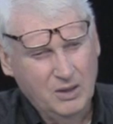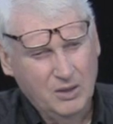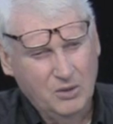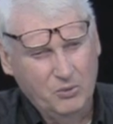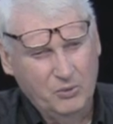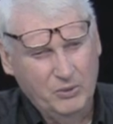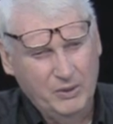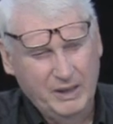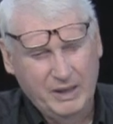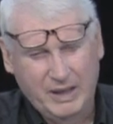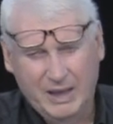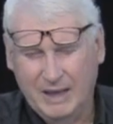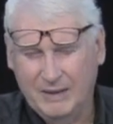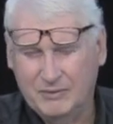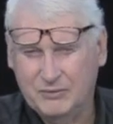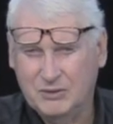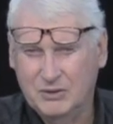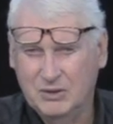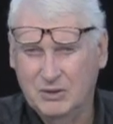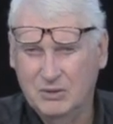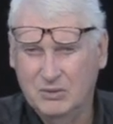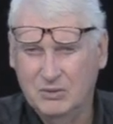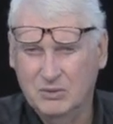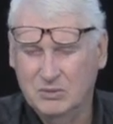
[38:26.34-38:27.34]
we have
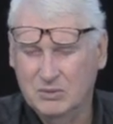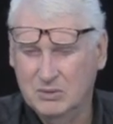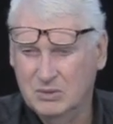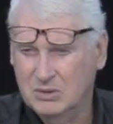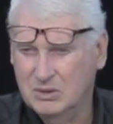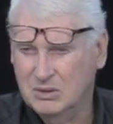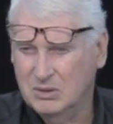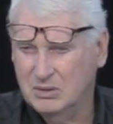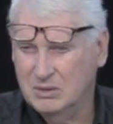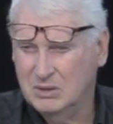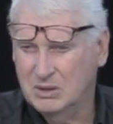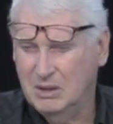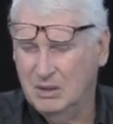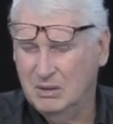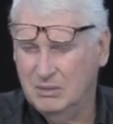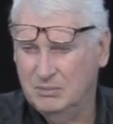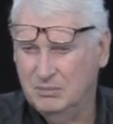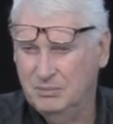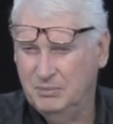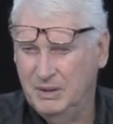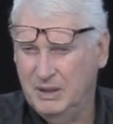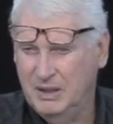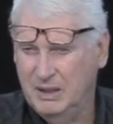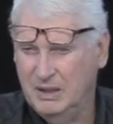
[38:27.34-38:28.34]
to
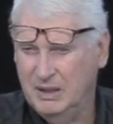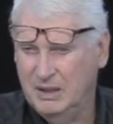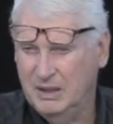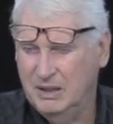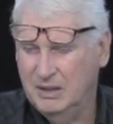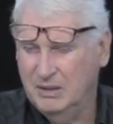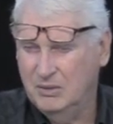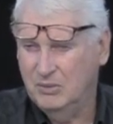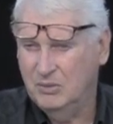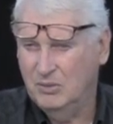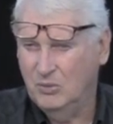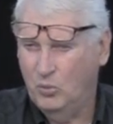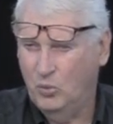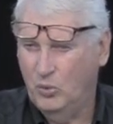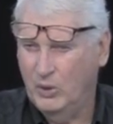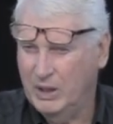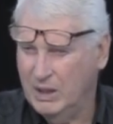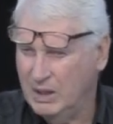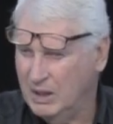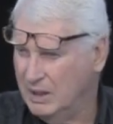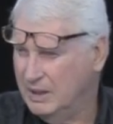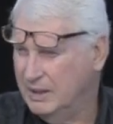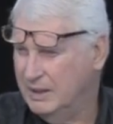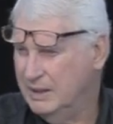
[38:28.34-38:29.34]
be
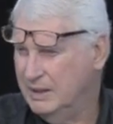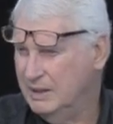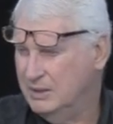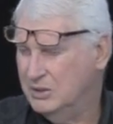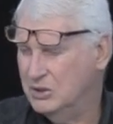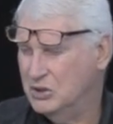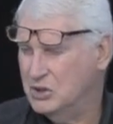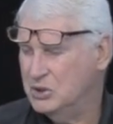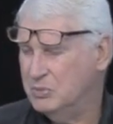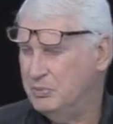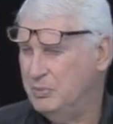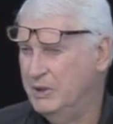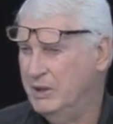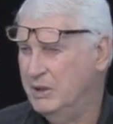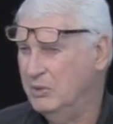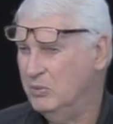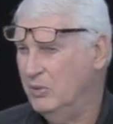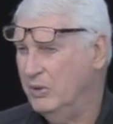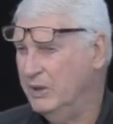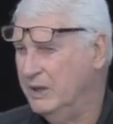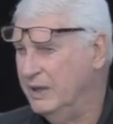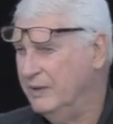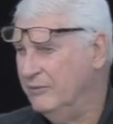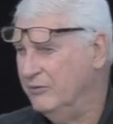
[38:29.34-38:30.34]
willing to spend
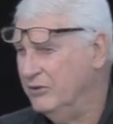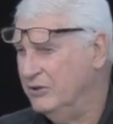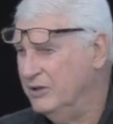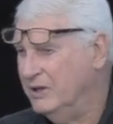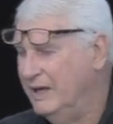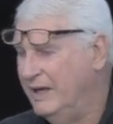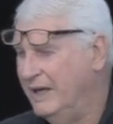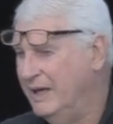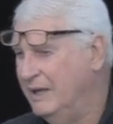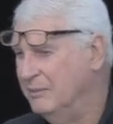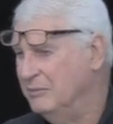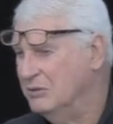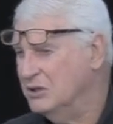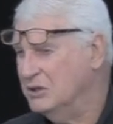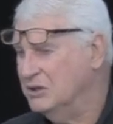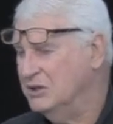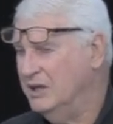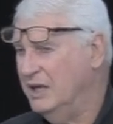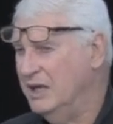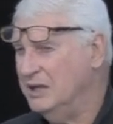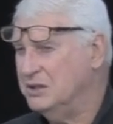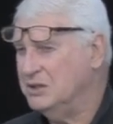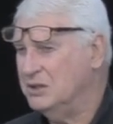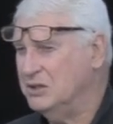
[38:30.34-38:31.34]
whatever time is
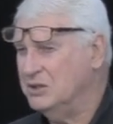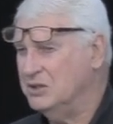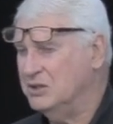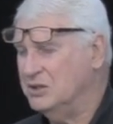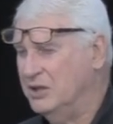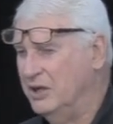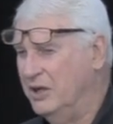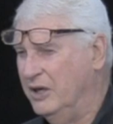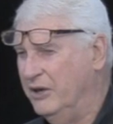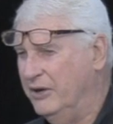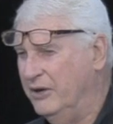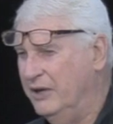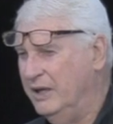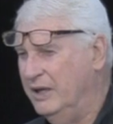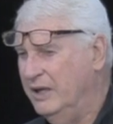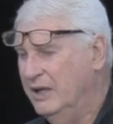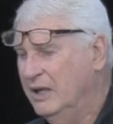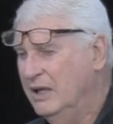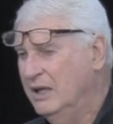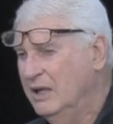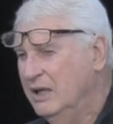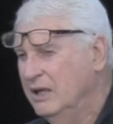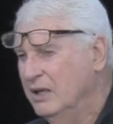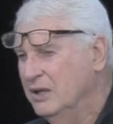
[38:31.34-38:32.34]
necessary
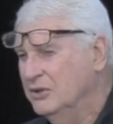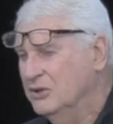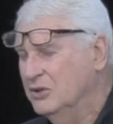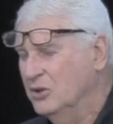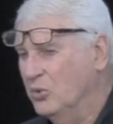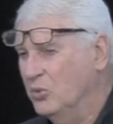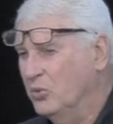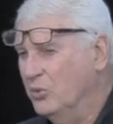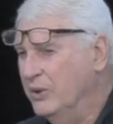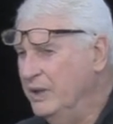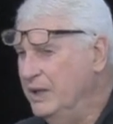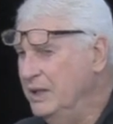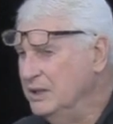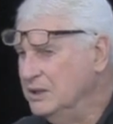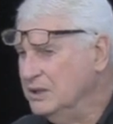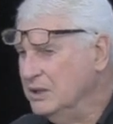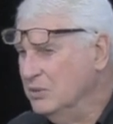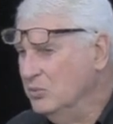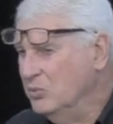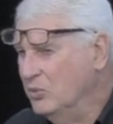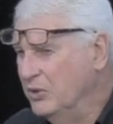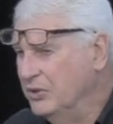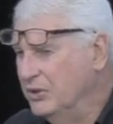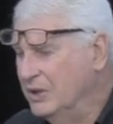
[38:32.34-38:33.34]
to
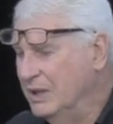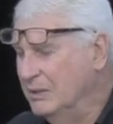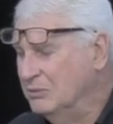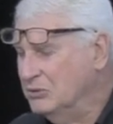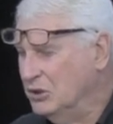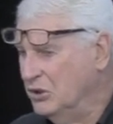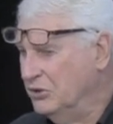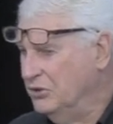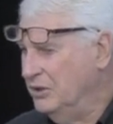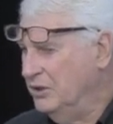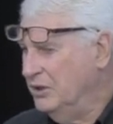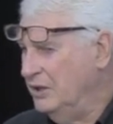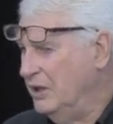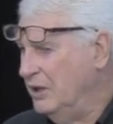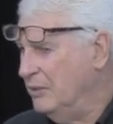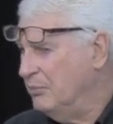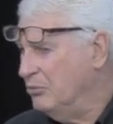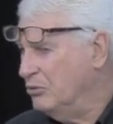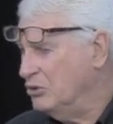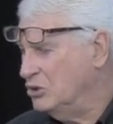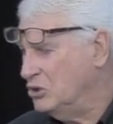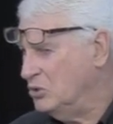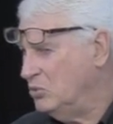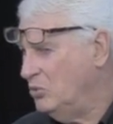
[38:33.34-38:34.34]
reason with them so that they're
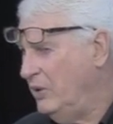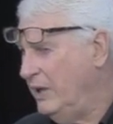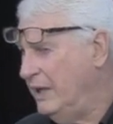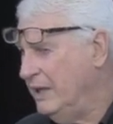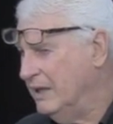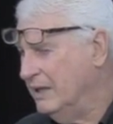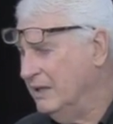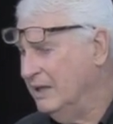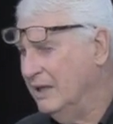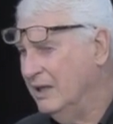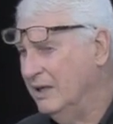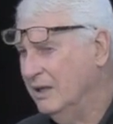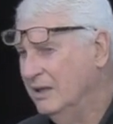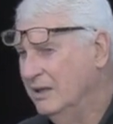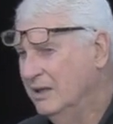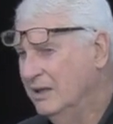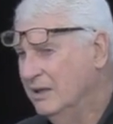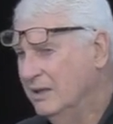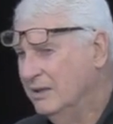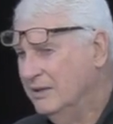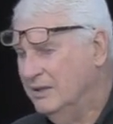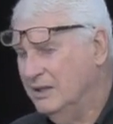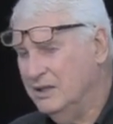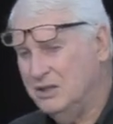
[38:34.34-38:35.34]
persuaded. Now,
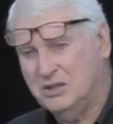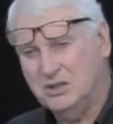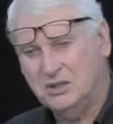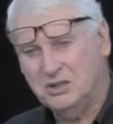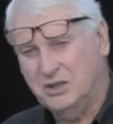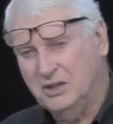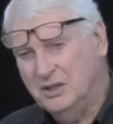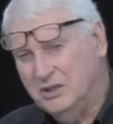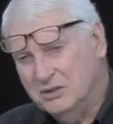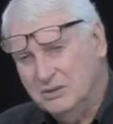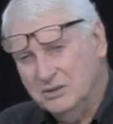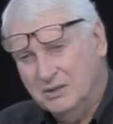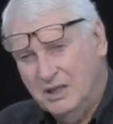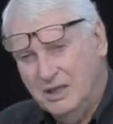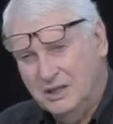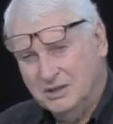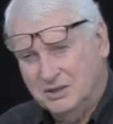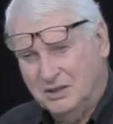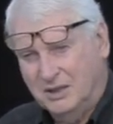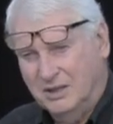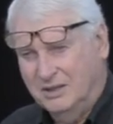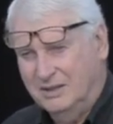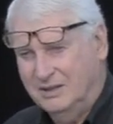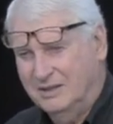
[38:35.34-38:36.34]
this still
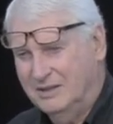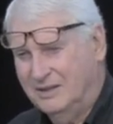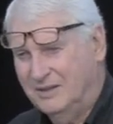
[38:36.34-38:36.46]
doesn't